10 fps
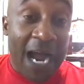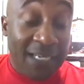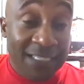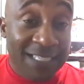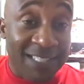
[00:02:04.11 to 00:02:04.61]
I
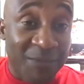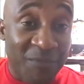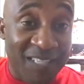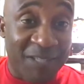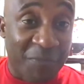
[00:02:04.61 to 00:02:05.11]
need to get some
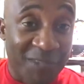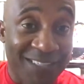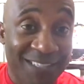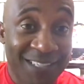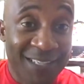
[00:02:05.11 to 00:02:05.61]

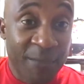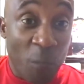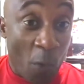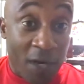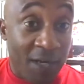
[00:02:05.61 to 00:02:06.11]
discipline,
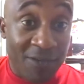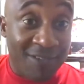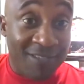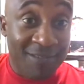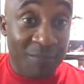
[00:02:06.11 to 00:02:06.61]
or
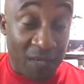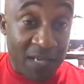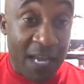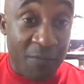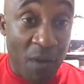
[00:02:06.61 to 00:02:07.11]
else my
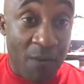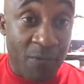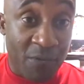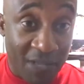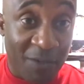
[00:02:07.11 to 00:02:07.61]
dad and mom
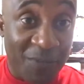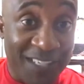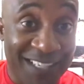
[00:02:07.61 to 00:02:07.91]
going to kill me.